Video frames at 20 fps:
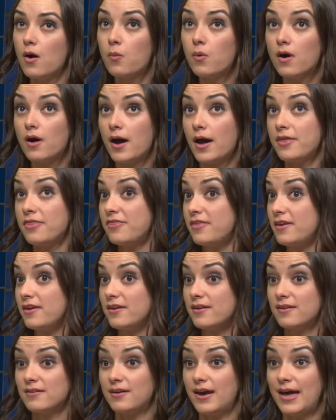well, I
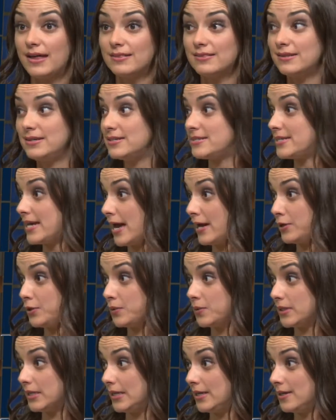think at least
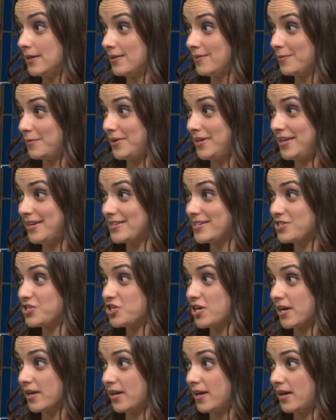annually we need oh. to
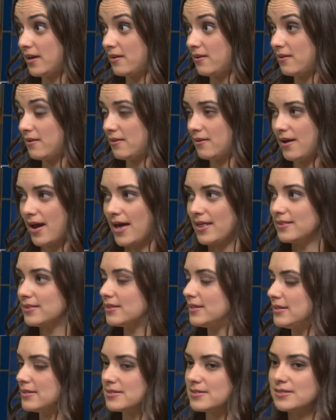check in, at
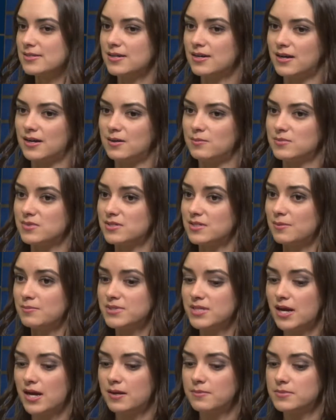least. Um,
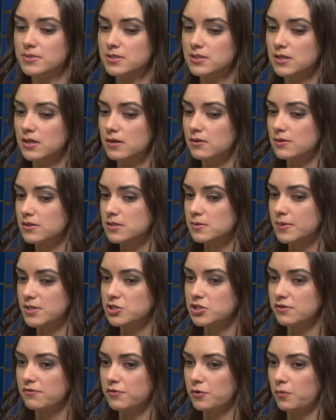sometimes,
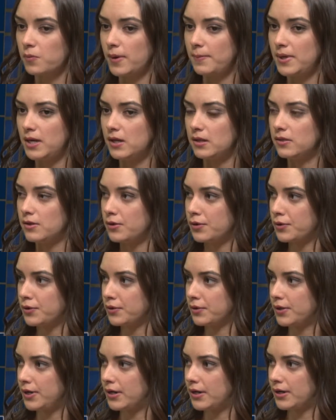especially for women in the
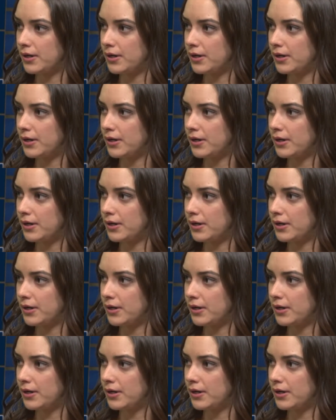earlier